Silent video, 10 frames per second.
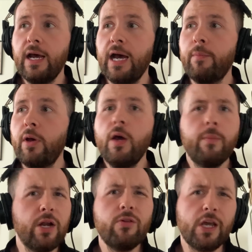Um,
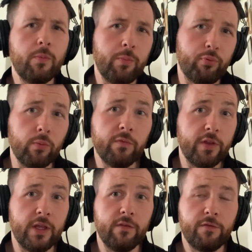but I don't think it'd be a problem
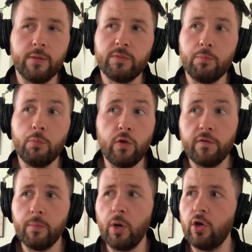for for them to
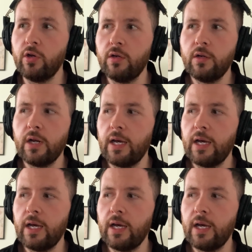move him on.